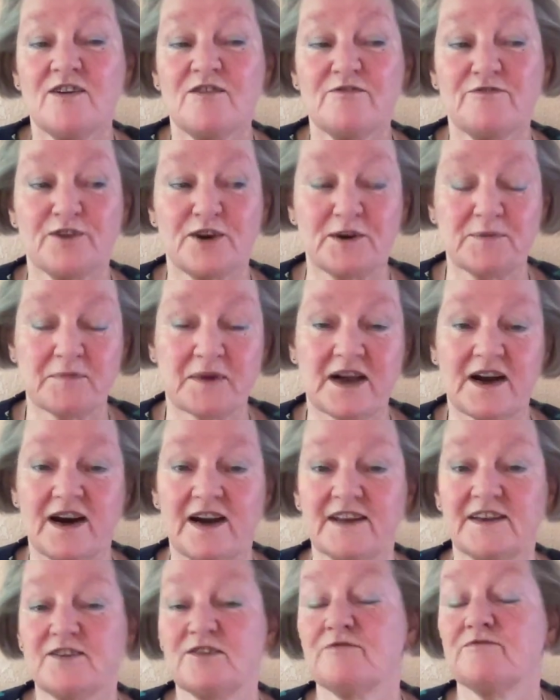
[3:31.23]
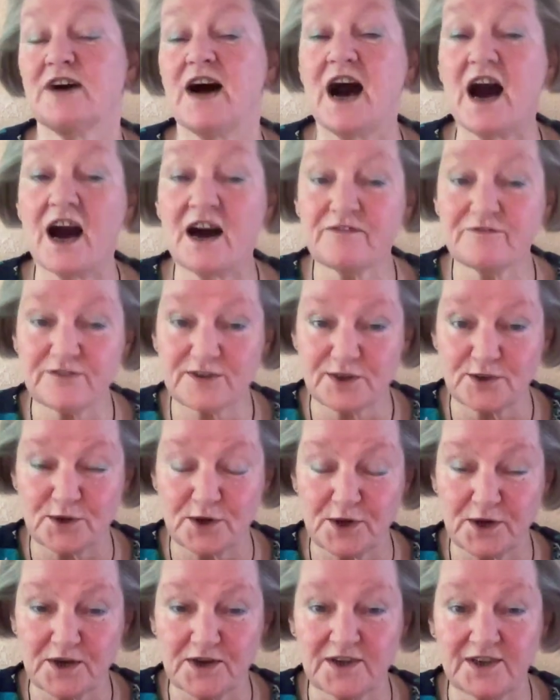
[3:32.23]
form kind of a half
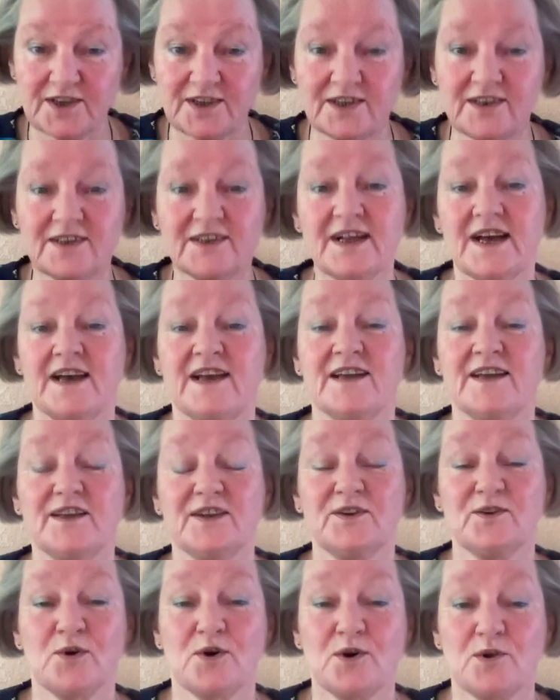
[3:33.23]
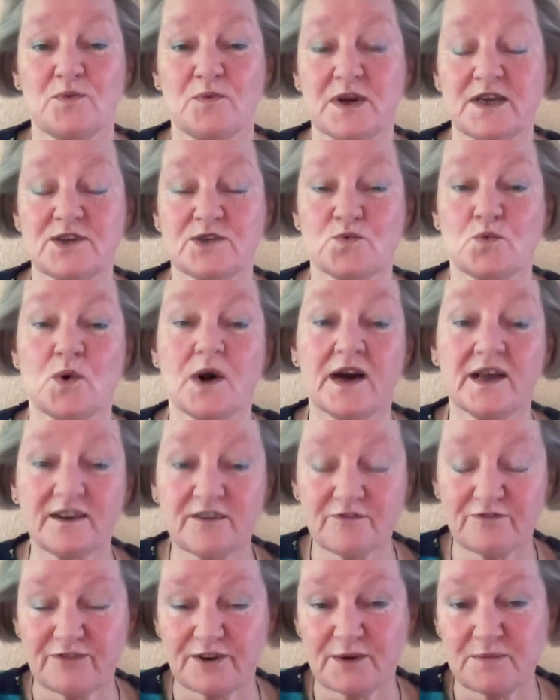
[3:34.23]
circle, and always
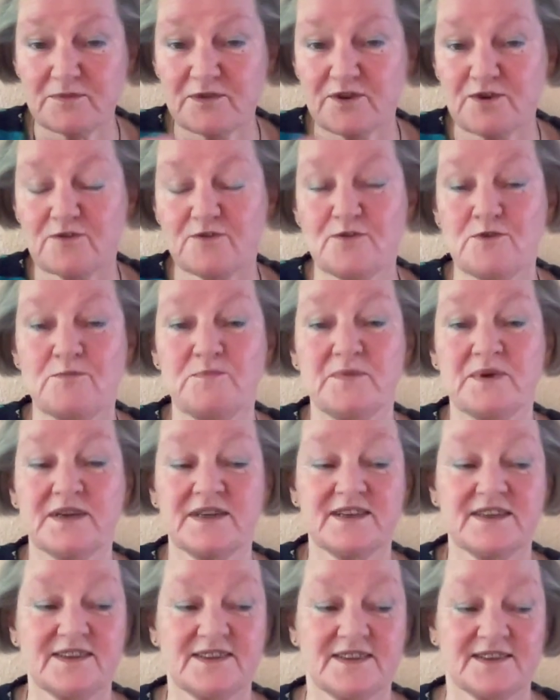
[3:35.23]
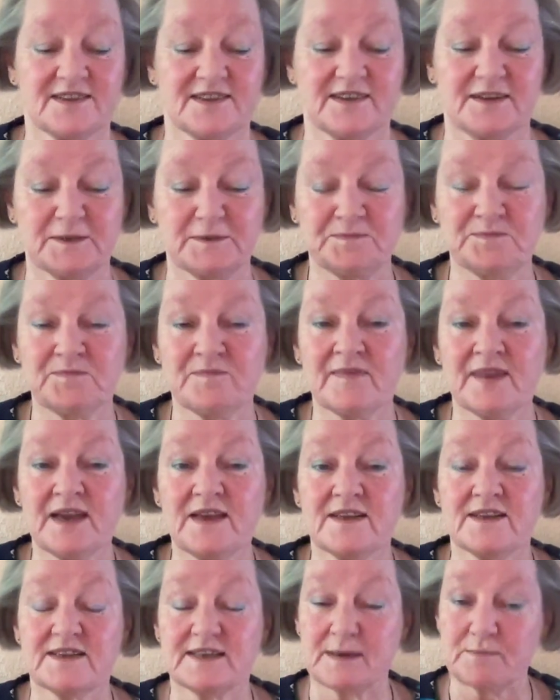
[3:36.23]
one from the group is
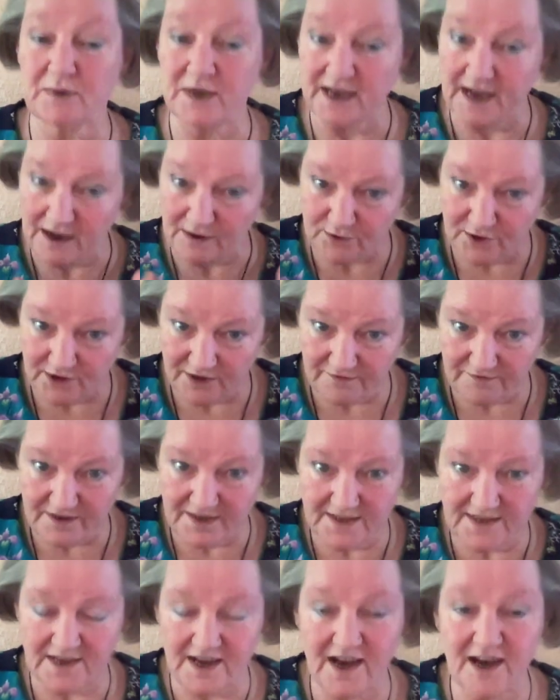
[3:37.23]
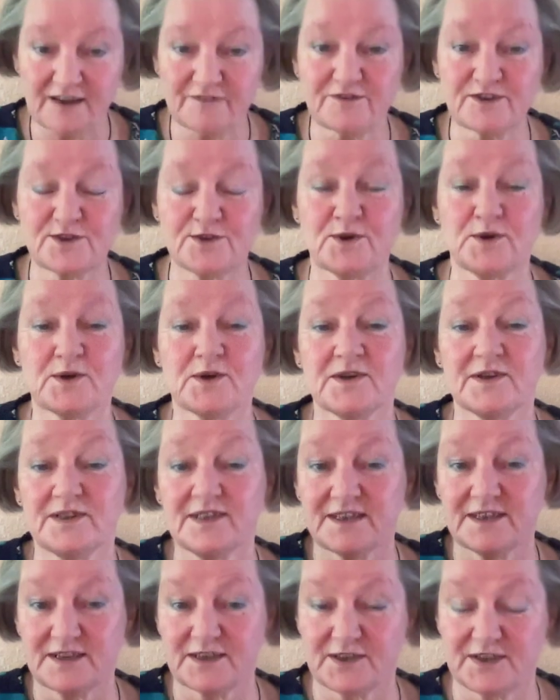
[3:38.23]
stepping out of this half circle
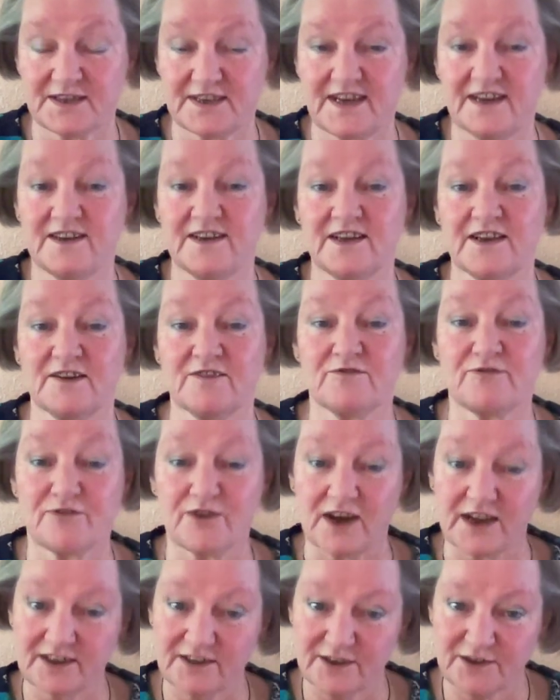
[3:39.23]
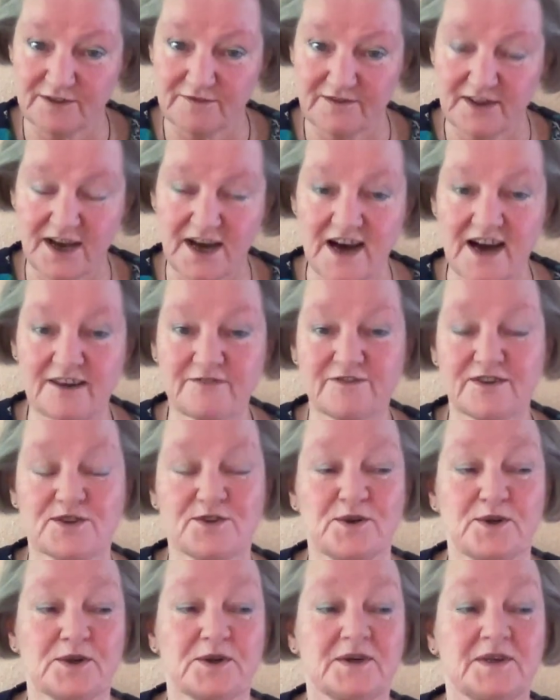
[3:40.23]
and is standing in front of the half
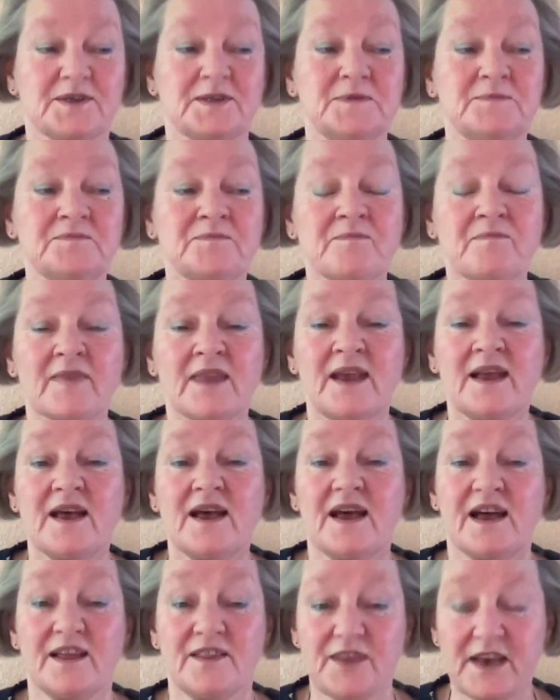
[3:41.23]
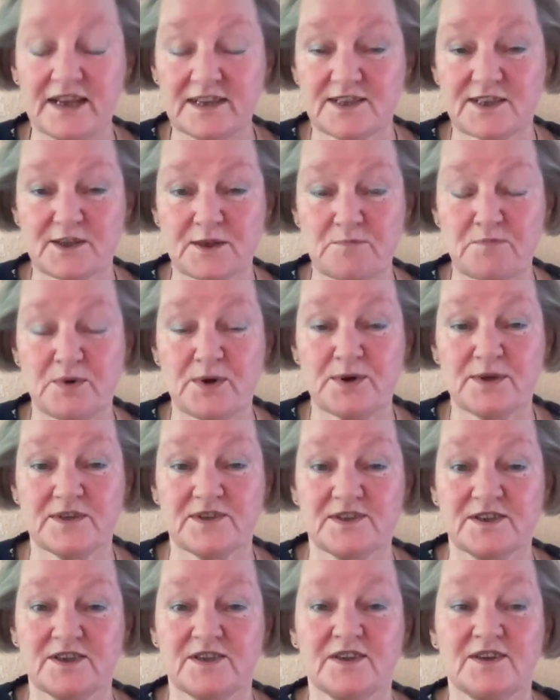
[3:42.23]
circle. And that's the
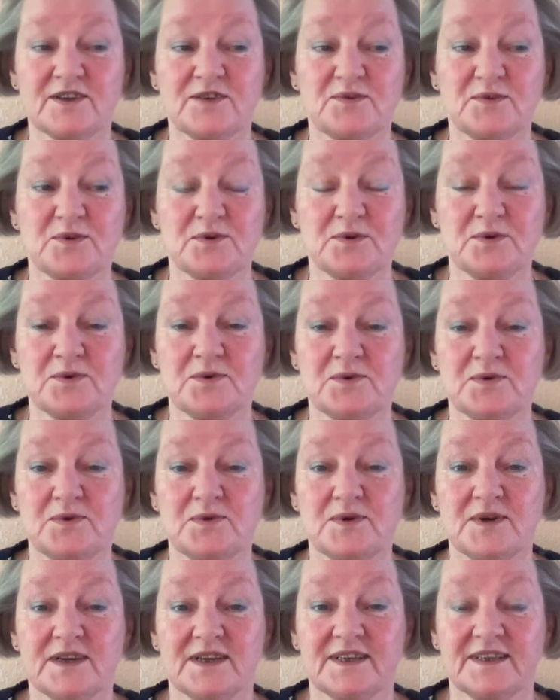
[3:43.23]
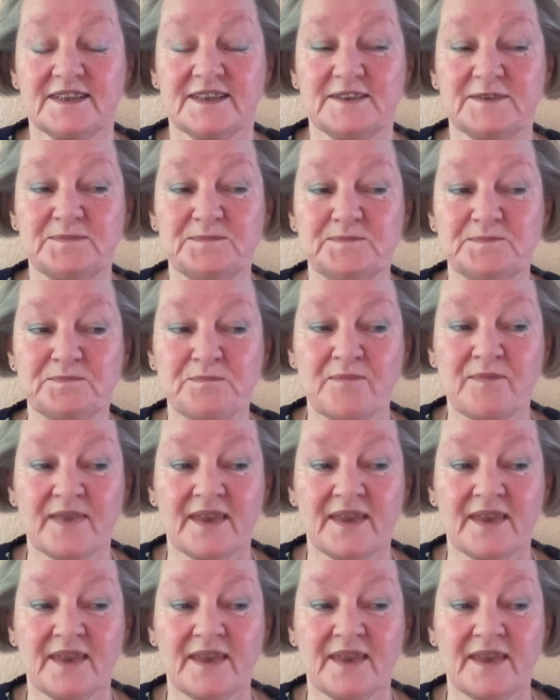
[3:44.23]
person who